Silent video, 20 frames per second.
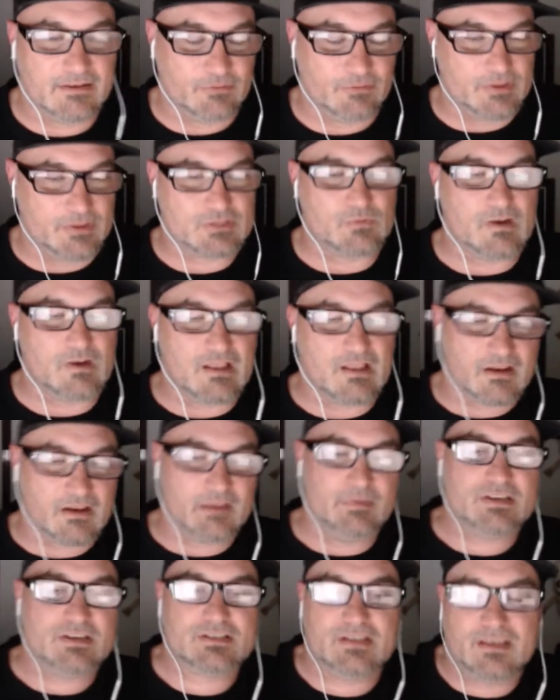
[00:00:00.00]
every once in a while I'll
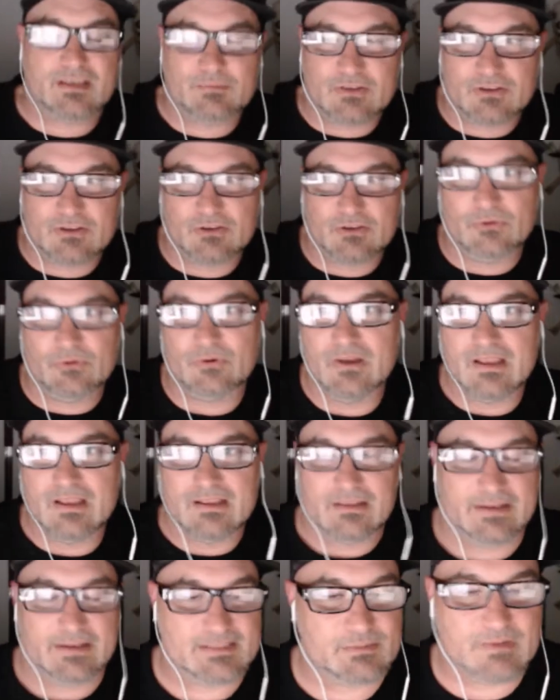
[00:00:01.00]
commission him to do
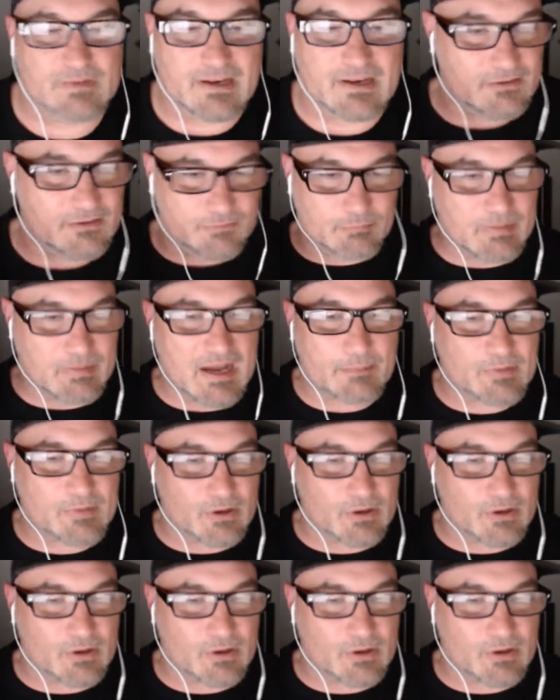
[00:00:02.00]
like some kind of pop